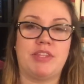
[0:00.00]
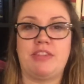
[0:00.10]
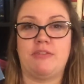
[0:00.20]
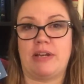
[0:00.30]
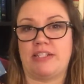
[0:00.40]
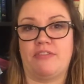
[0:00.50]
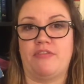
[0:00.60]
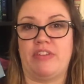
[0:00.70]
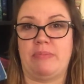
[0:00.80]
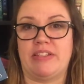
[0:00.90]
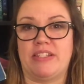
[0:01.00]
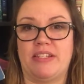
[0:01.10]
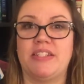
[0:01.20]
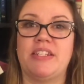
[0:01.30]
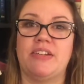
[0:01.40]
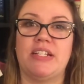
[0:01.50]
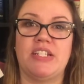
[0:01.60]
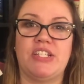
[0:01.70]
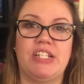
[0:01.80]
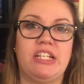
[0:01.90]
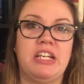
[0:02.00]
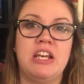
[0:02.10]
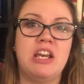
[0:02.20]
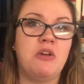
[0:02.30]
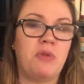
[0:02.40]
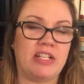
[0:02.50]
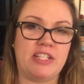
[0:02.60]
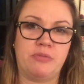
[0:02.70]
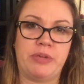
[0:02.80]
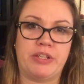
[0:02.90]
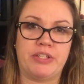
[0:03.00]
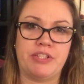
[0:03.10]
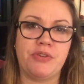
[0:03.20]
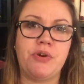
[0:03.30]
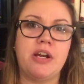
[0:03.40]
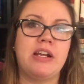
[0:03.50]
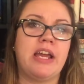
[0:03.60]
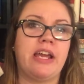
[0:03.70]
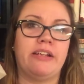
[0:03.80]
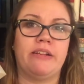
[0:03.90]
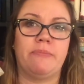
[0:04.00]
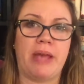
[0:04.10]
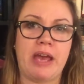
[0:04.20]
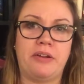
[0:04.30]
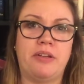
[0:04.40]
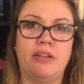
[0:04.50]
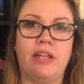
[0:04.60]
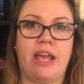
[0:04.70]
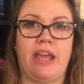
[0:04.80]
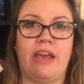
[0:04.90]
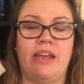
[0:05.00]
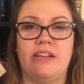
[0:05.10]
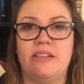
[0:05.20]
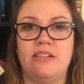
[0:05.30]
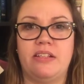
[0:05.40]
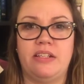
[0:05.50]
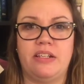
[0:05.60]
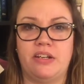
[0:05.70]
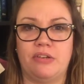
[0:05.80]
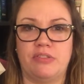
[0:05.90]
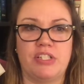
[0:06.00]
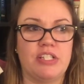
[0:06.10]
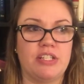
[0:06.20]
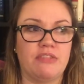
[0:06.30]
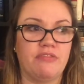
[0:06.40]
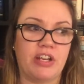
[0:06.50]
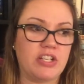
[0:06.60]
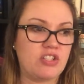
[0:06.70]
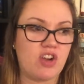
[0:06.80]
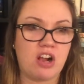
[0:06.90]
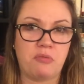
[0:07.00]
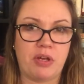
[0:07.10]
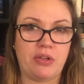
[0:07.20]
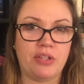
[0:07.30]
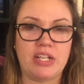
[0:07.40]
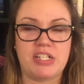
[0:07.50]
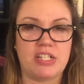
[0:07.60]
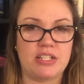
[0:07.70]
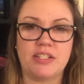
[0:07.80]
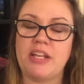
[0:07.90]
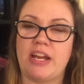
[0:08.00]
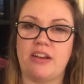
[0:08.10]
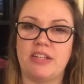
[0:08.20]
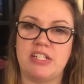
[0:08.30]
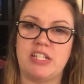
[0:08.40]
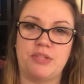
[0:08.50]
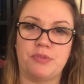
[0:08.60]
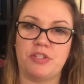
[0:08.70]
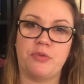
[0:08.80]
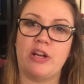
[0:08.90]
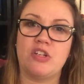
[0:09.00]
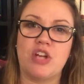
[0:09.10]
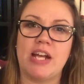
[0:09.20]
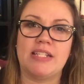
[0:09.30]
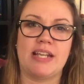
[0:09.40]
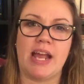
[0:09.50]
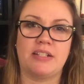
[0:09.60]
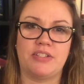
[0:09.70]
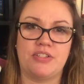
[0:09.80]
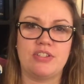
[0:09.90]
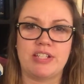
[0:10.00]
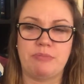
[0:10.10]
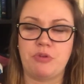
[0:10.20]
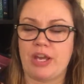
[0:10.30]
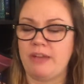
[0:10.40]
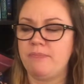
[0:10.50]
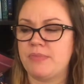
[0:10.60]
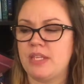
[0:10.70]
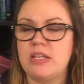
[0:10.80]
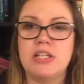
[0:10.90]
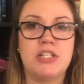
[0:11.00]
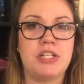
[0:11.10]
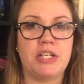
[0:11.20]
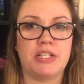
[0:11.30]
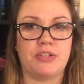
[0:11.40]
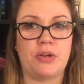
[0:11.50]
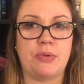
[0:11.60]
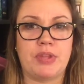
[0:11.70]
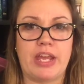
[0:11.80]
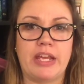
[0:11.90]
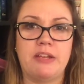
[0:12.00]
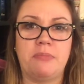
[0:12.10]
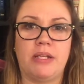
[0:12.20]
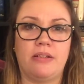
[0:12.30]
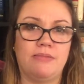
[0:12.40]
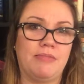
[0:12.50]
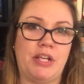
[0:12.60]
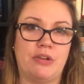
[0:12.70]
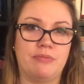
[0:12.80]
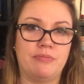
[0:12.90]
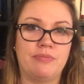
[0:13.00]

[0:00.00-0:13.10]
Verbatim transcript: the rest of the females in this series. She wants to wield a sword and battle, and, you know, she's very strong-willed, and she doesn't care that she's supposed to wear a dress and act a certain type of way. She does her own thing and, be, you know,